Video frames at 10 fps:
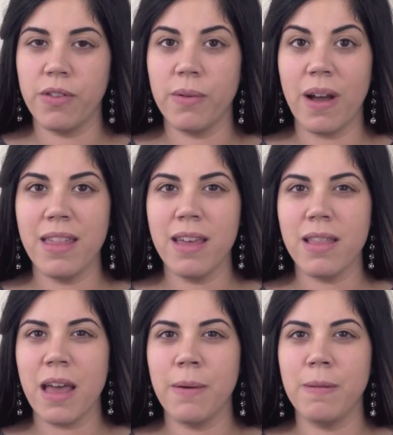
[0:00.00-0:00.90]
So I
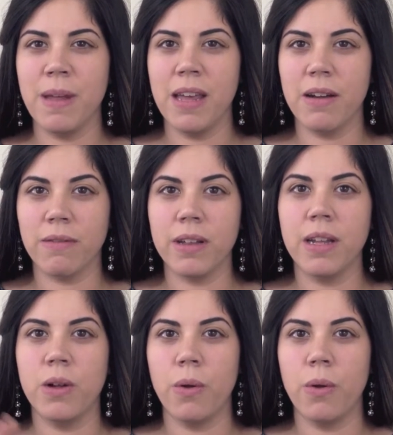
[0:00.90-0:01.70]
thought that would be a really